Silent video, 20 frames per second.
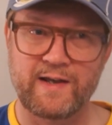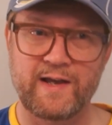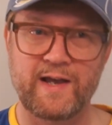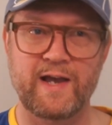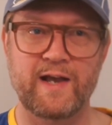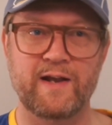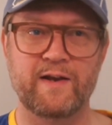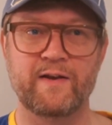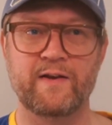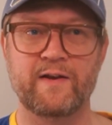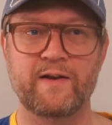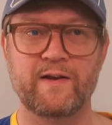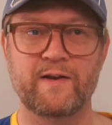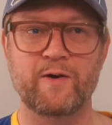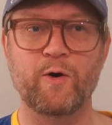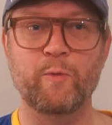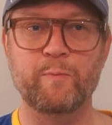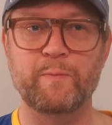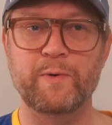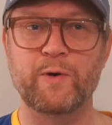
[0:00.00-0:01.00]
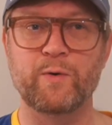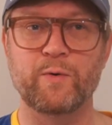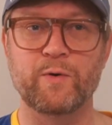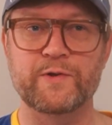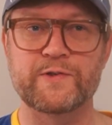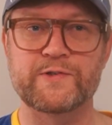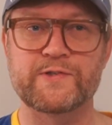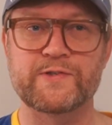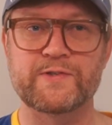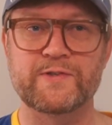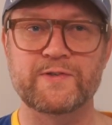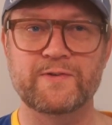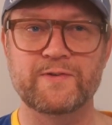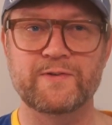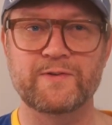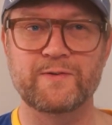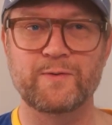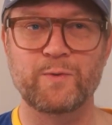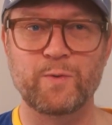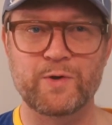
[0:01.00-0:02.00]
And Oppigårds
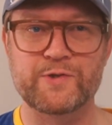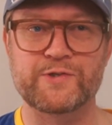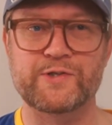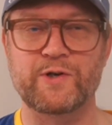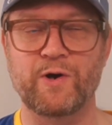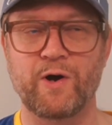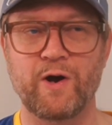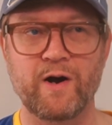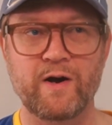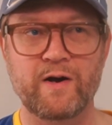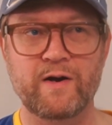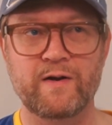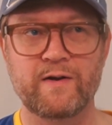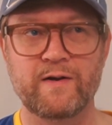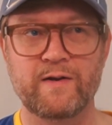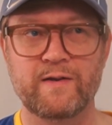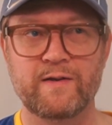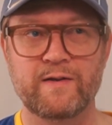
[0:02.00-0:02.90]
Åsgarn